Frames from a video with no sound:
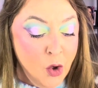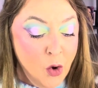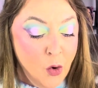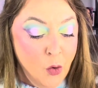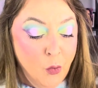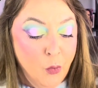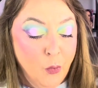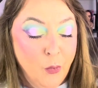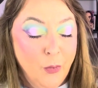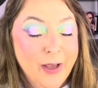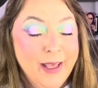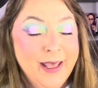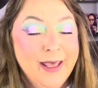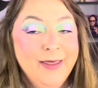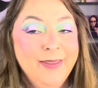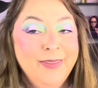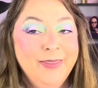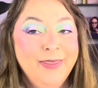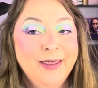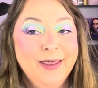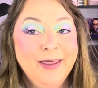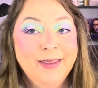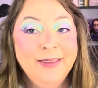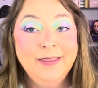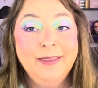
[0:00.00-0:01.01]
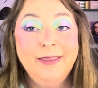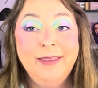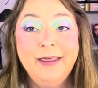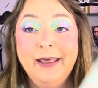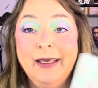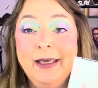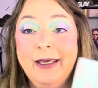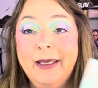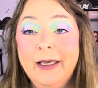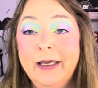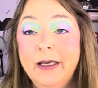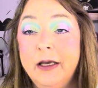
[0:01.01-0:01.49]
with
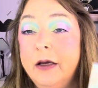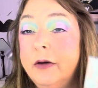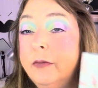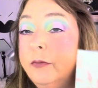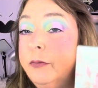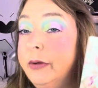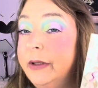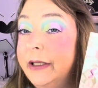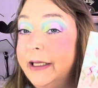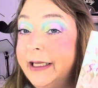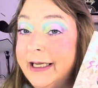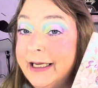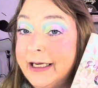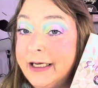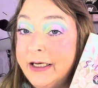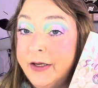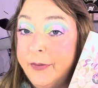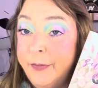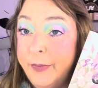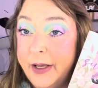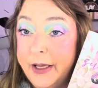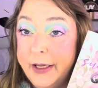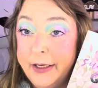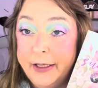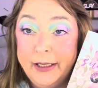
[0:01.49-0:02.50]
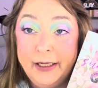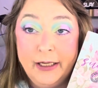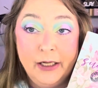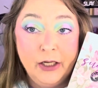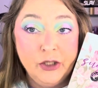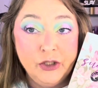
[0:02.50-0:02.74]
the Blendbunny